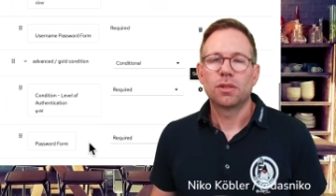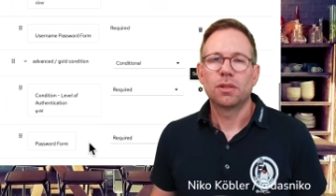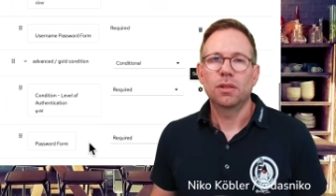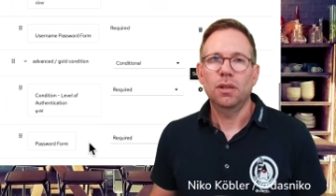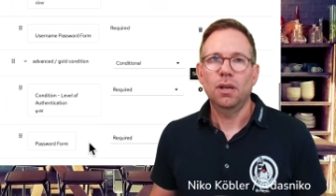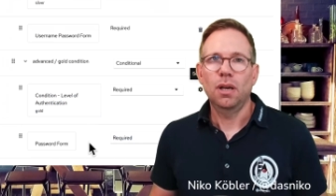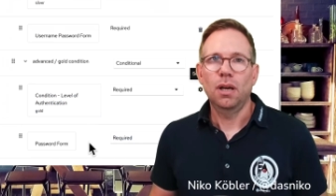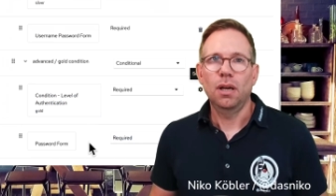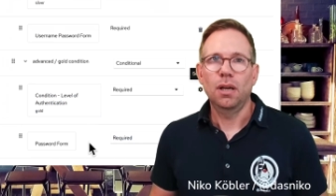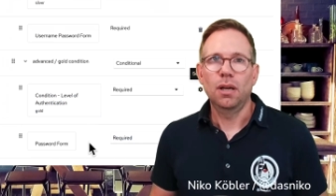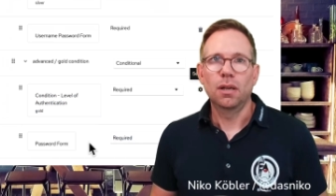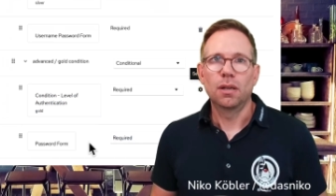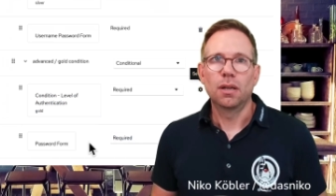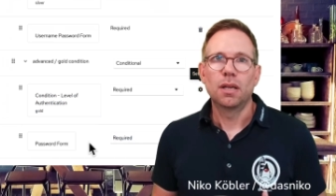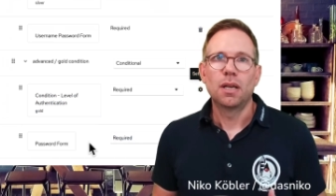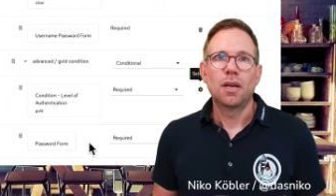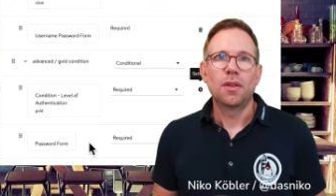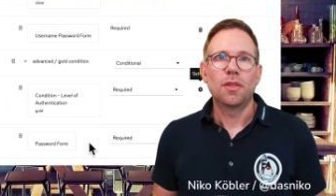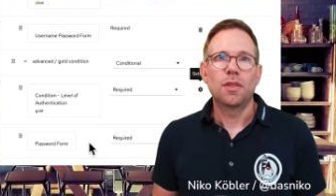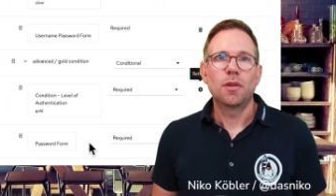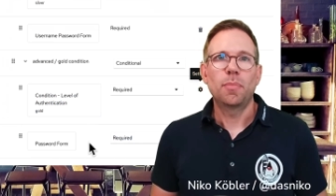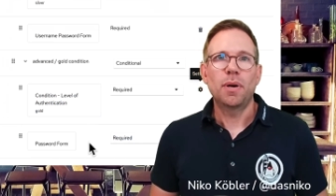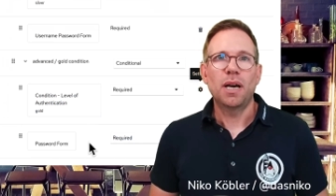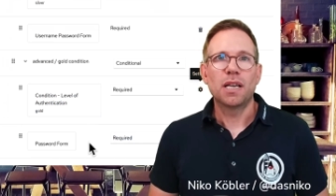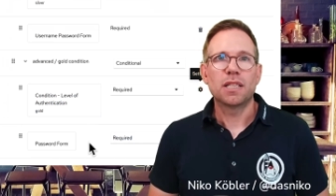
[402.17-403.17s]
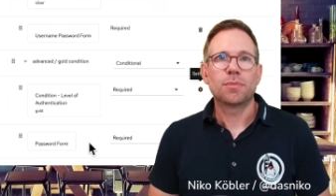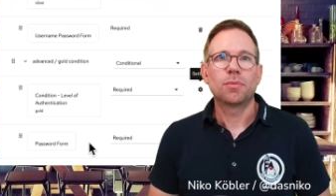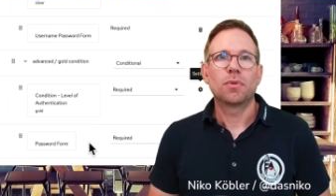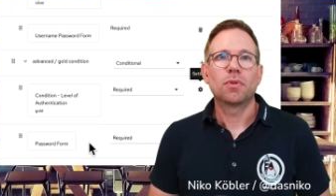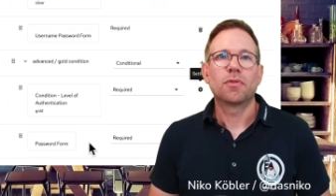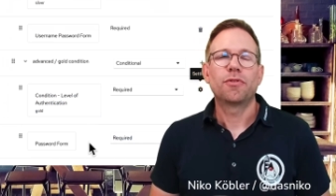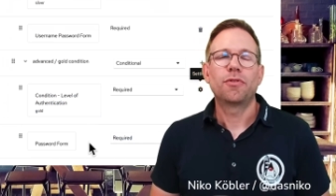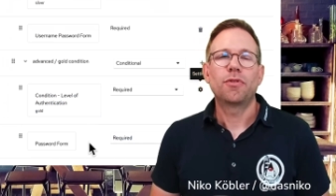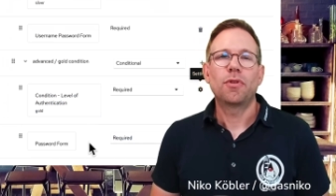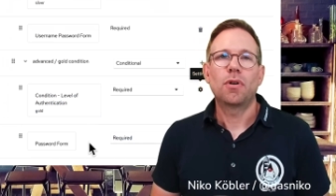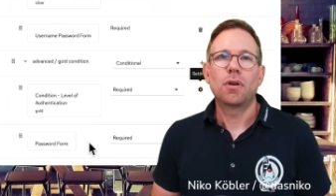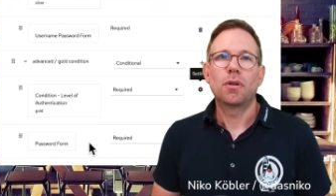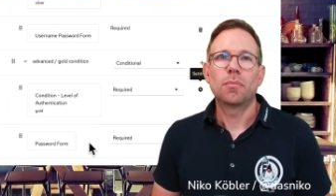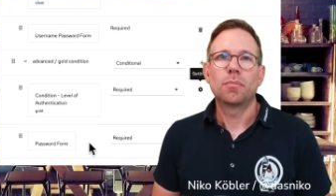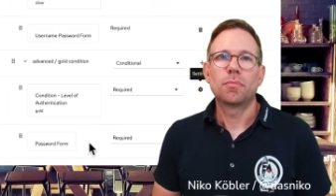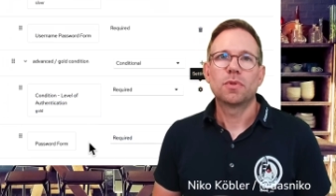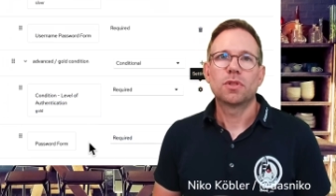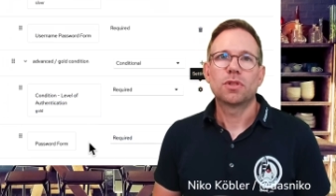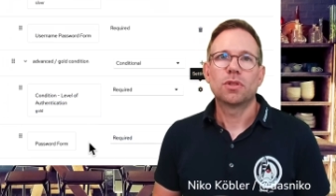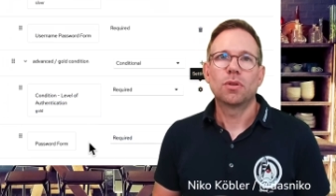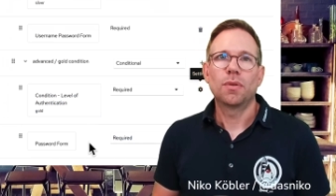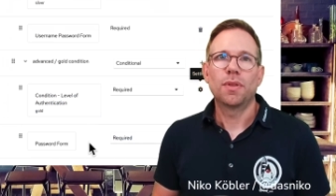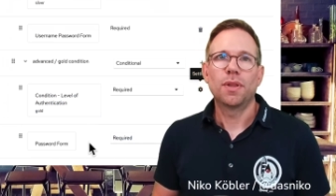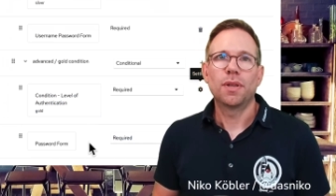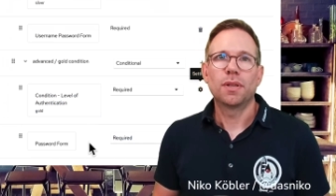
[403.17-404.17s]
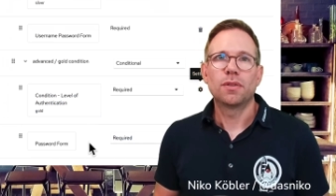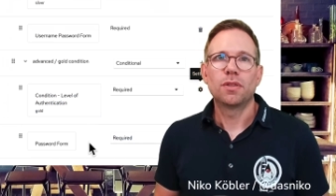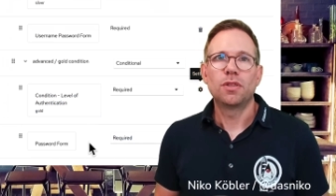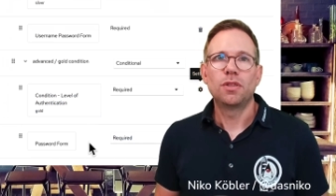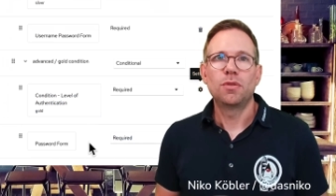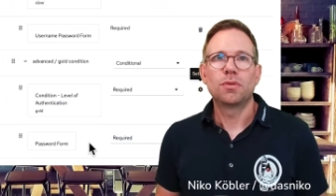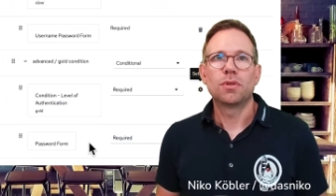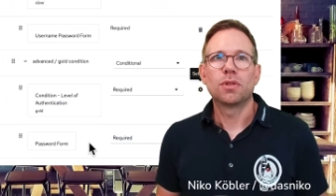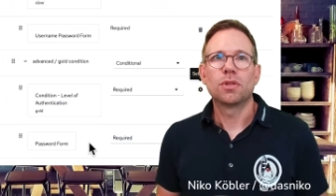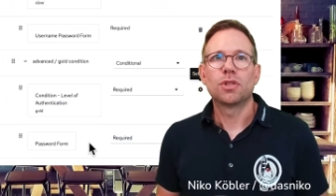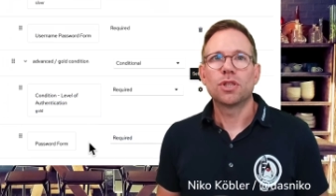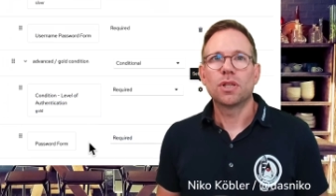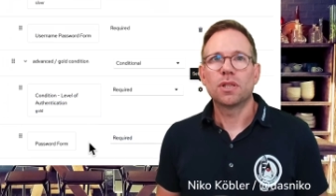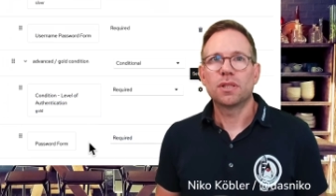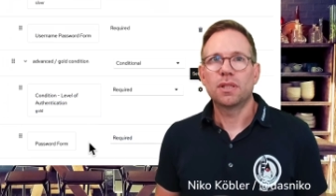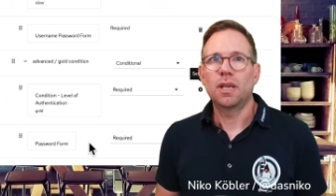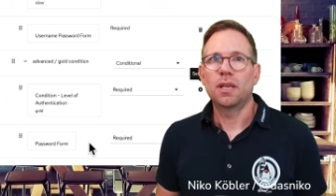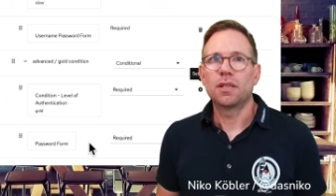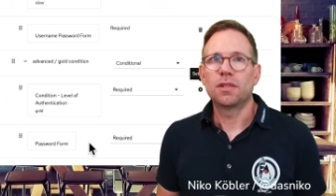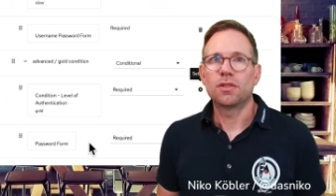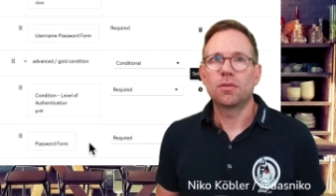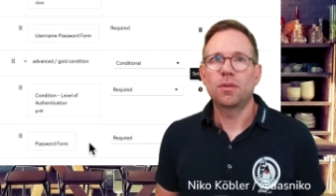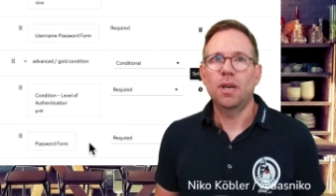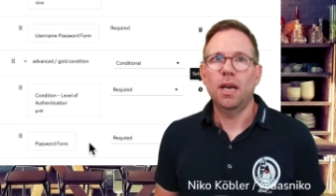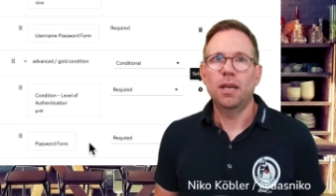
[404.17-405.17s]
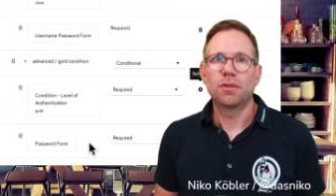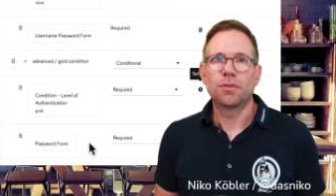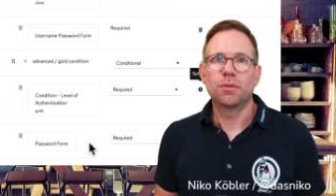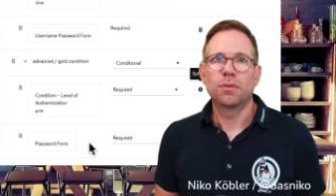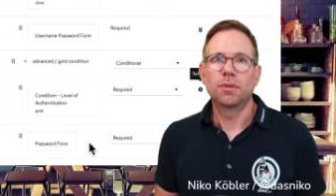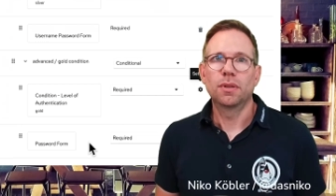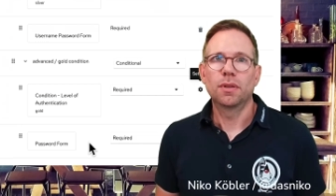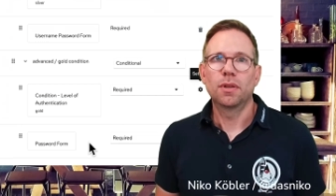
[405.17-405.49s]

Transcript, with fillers: the password form so that the user just has to enter